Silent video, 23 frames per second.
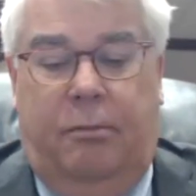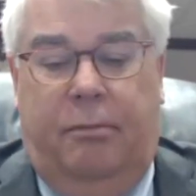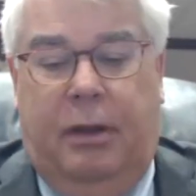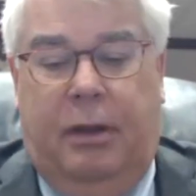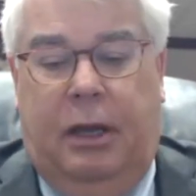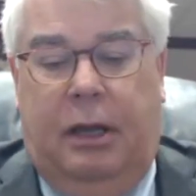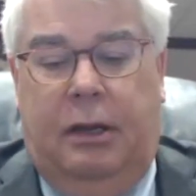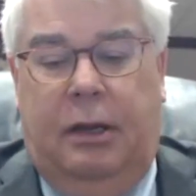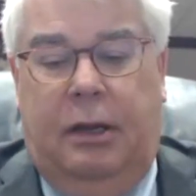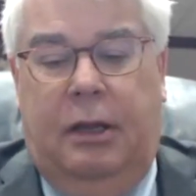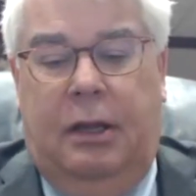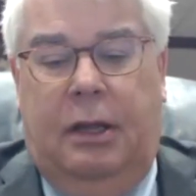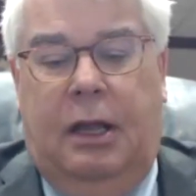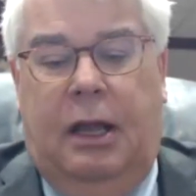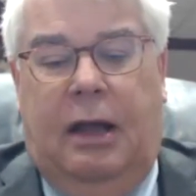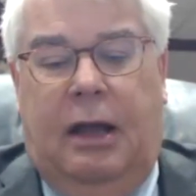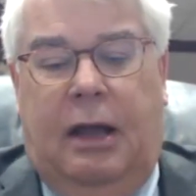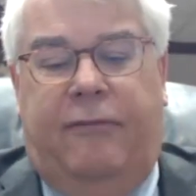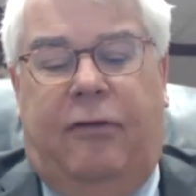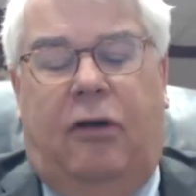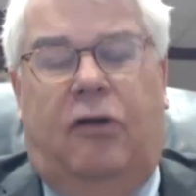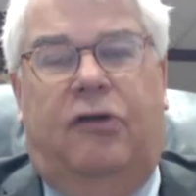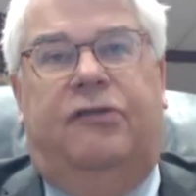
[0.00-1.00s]
But
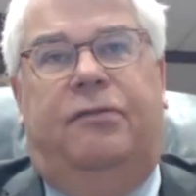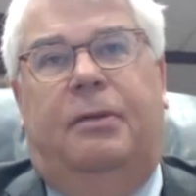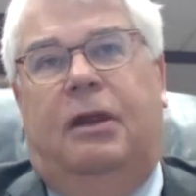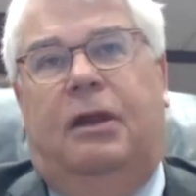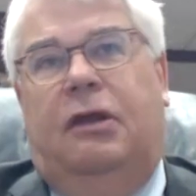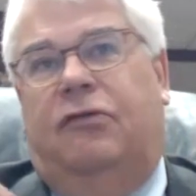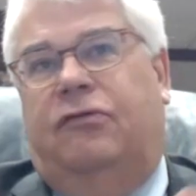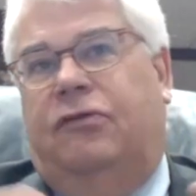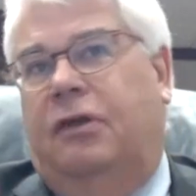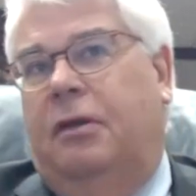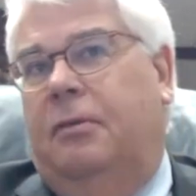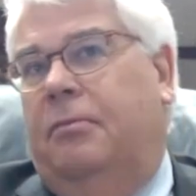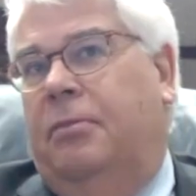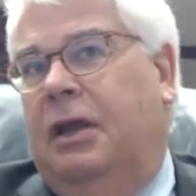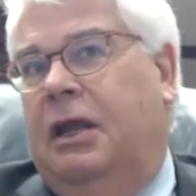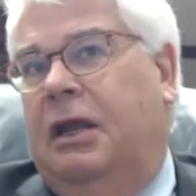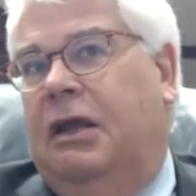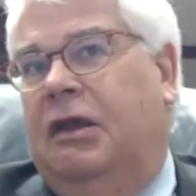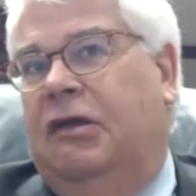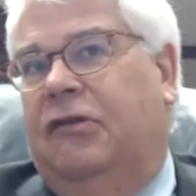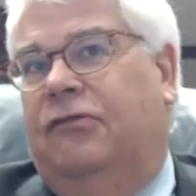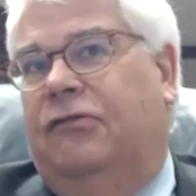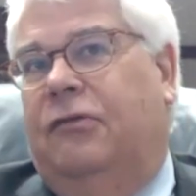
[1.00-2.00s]
I've always been interested in
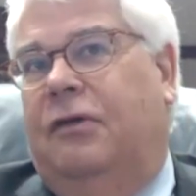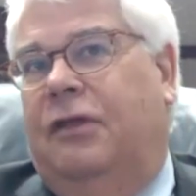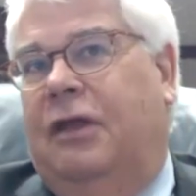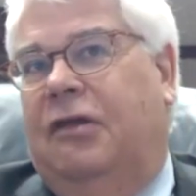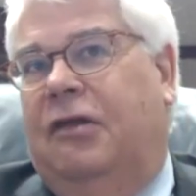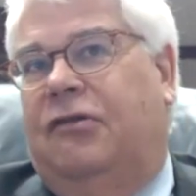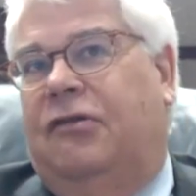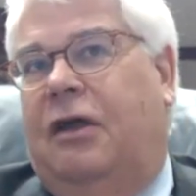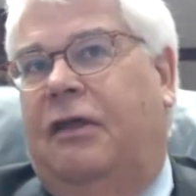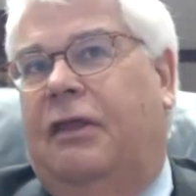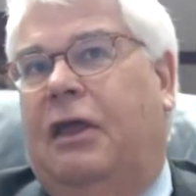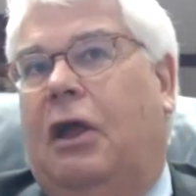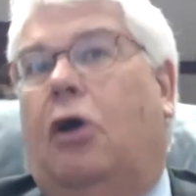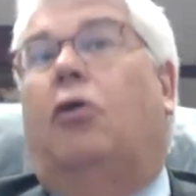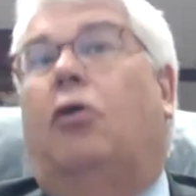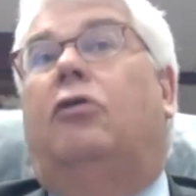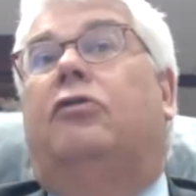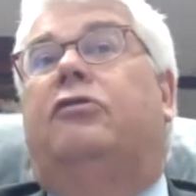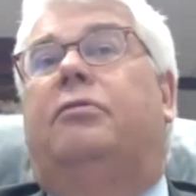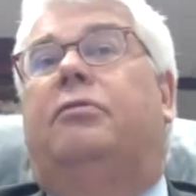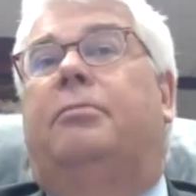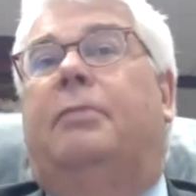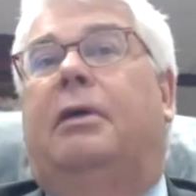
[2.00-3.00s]
big history, and that's kind of the
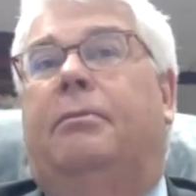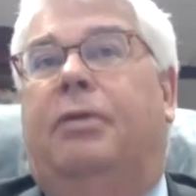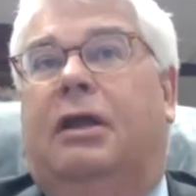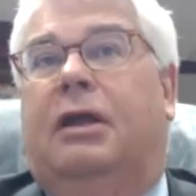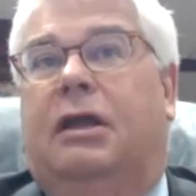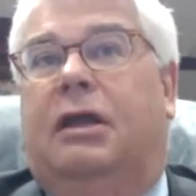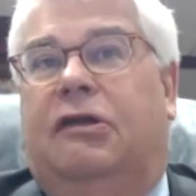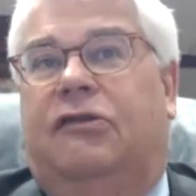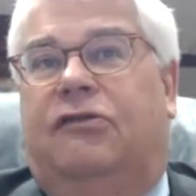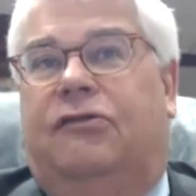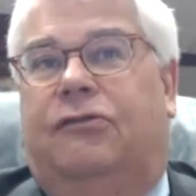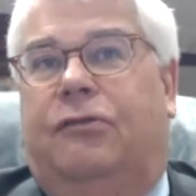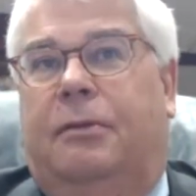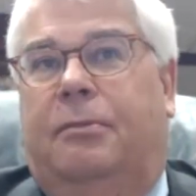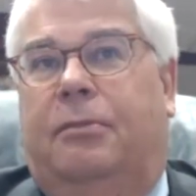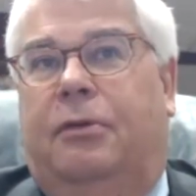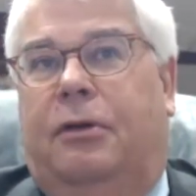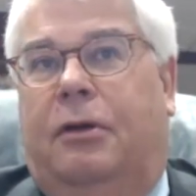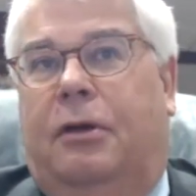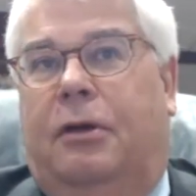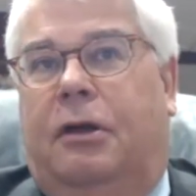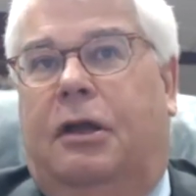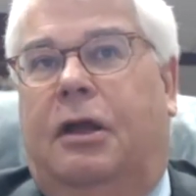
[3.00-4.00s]
ultimate big history
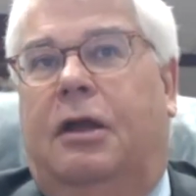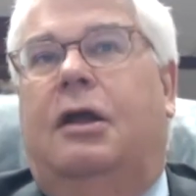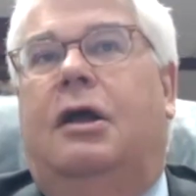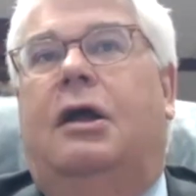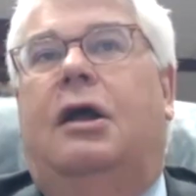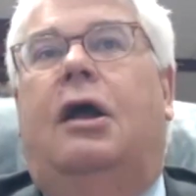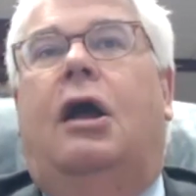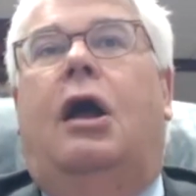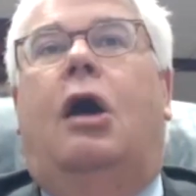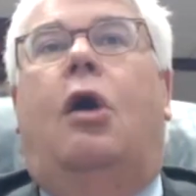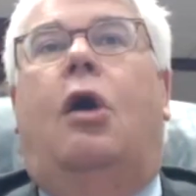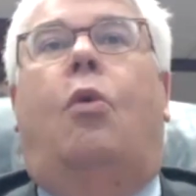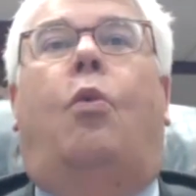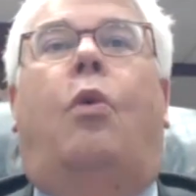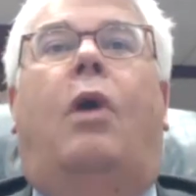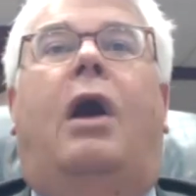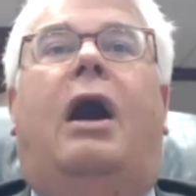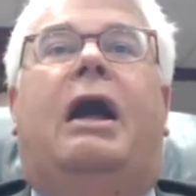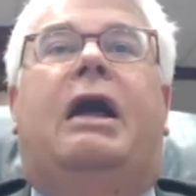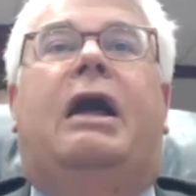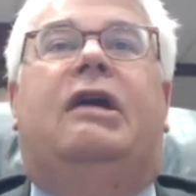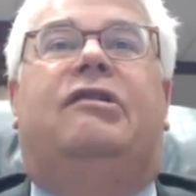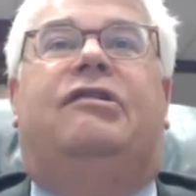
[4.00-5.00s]
book.
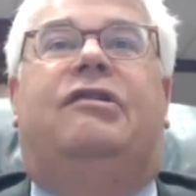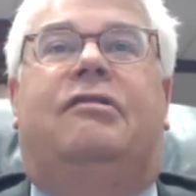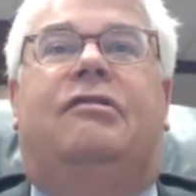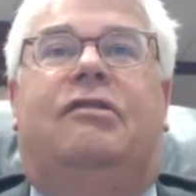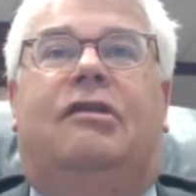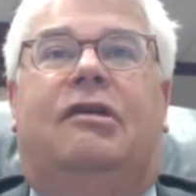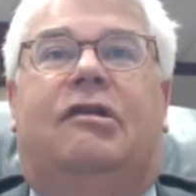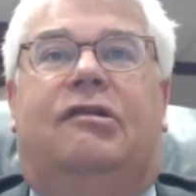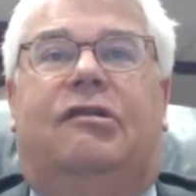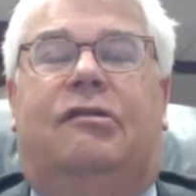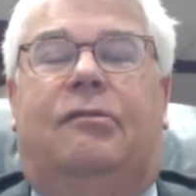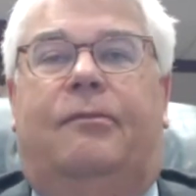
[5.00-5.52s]
Why is it that